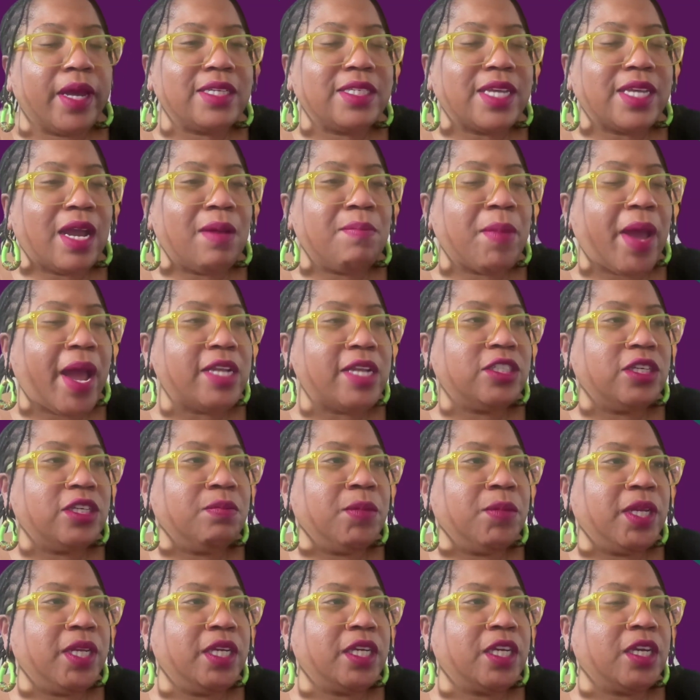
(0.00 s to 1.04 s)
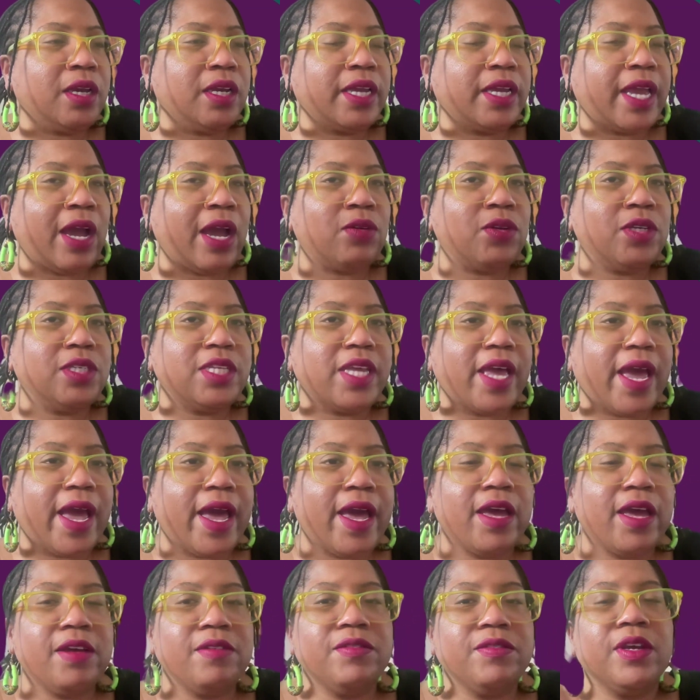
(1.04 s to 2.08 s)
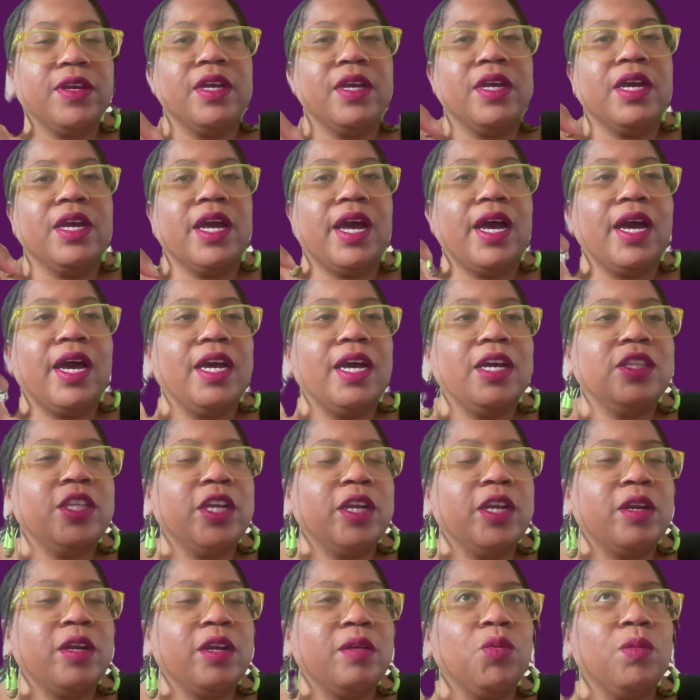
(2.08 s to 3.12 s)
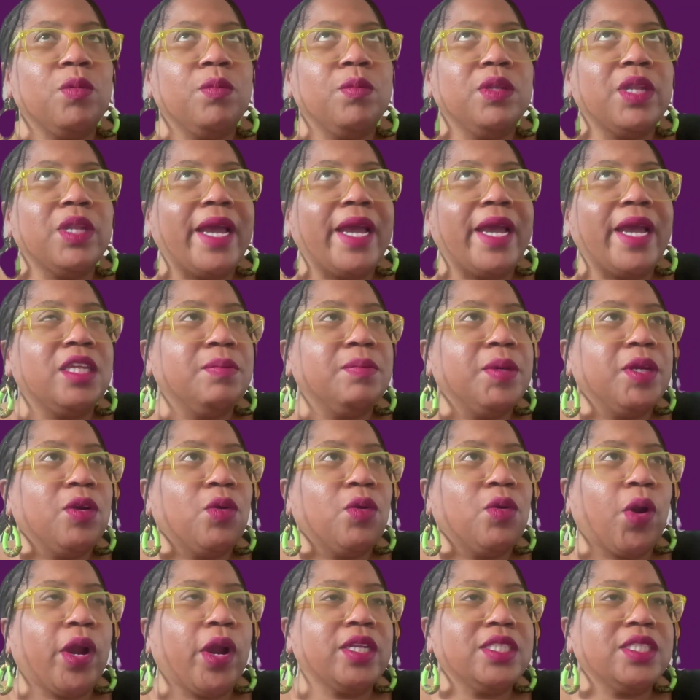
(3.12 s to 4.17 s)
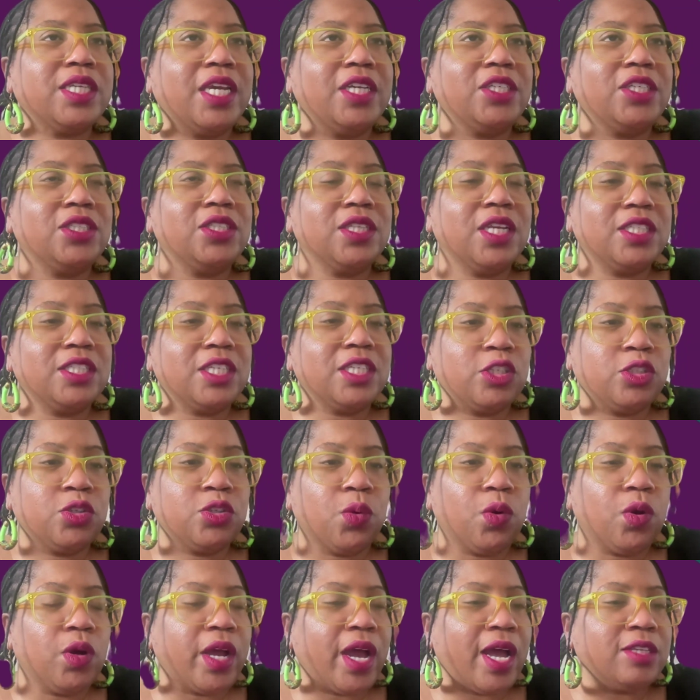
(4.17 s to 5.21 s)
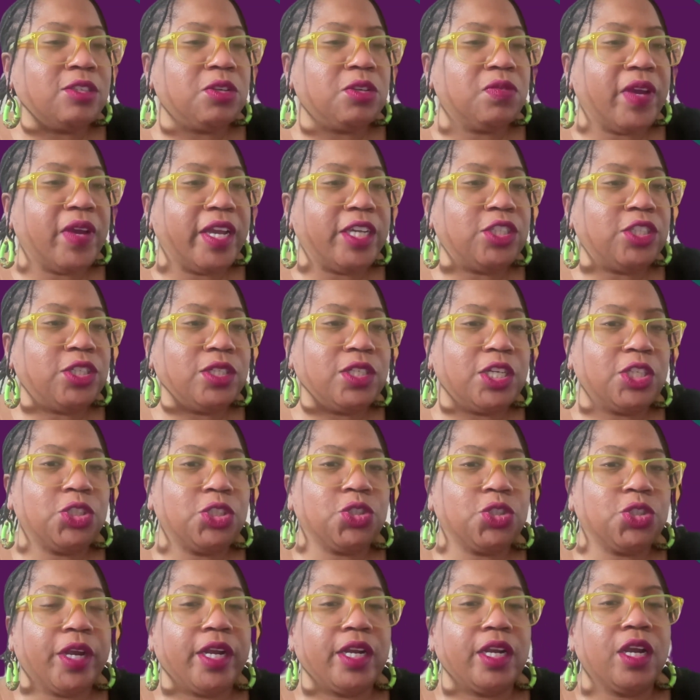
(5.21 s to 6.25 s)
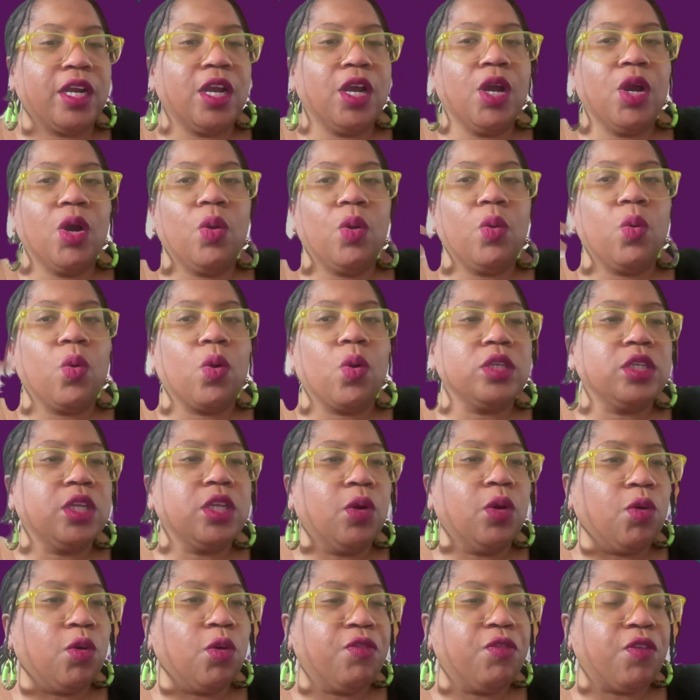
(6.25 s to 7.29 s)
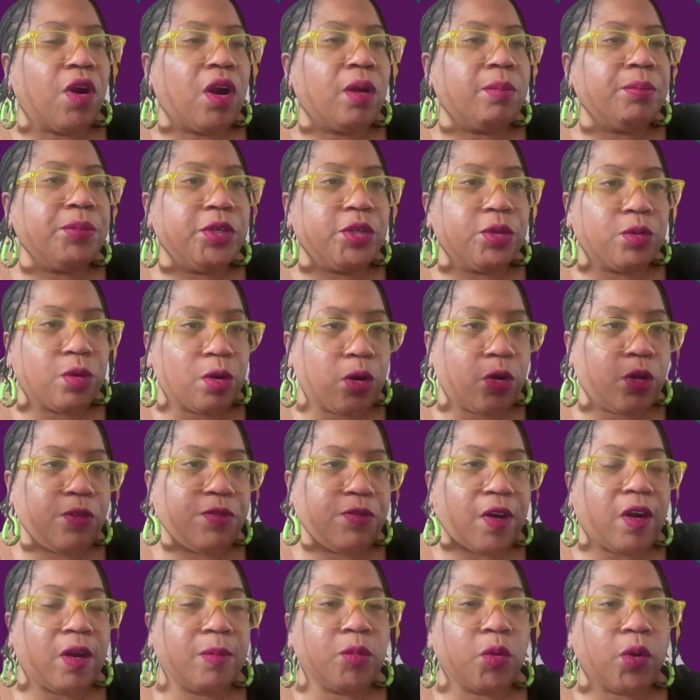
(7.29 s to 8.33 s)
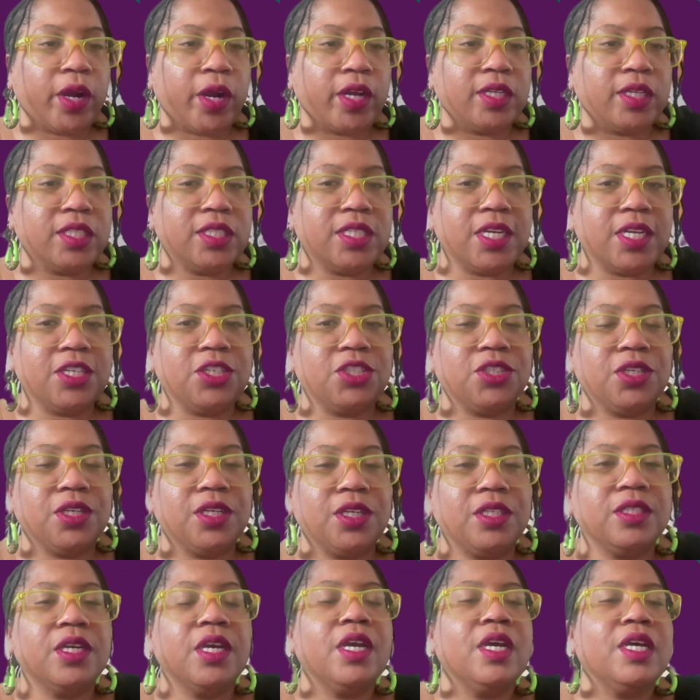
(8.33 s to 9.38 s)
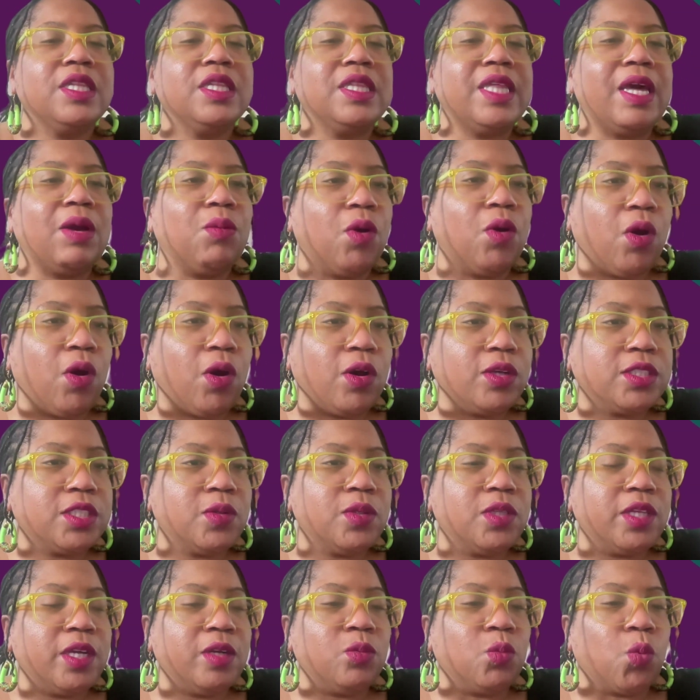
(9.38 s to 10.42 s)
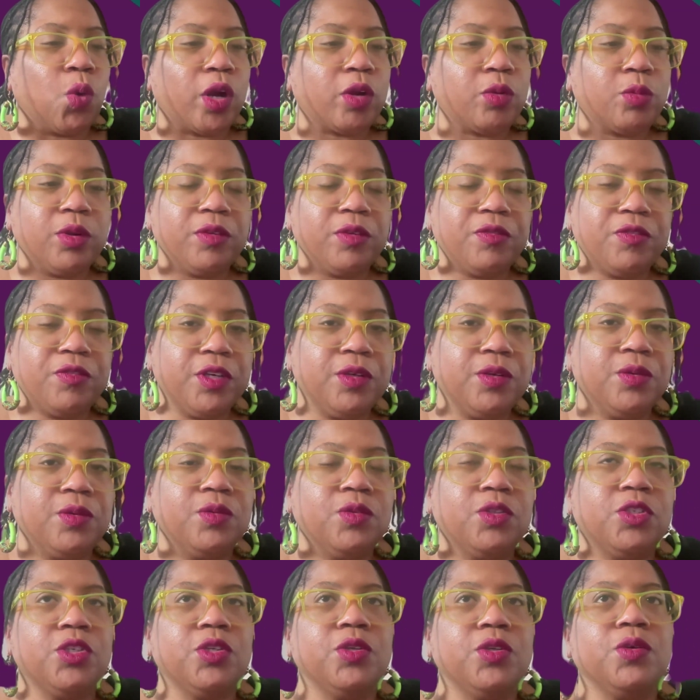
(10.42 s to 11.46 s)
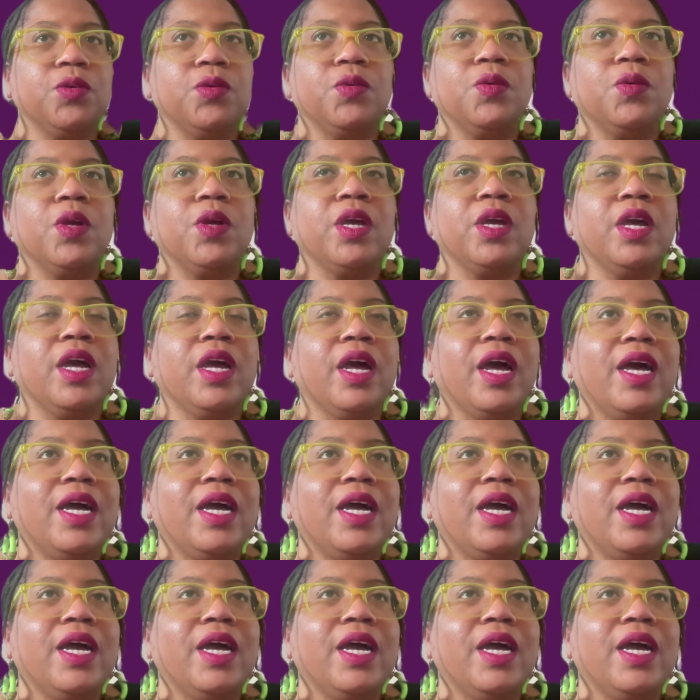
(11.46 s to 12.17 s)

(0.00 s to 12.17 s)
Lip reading: as I imagine many counties have, there will likely be an organization that's a soil conservation district or local farm bureau or farm organization that will also then work with you to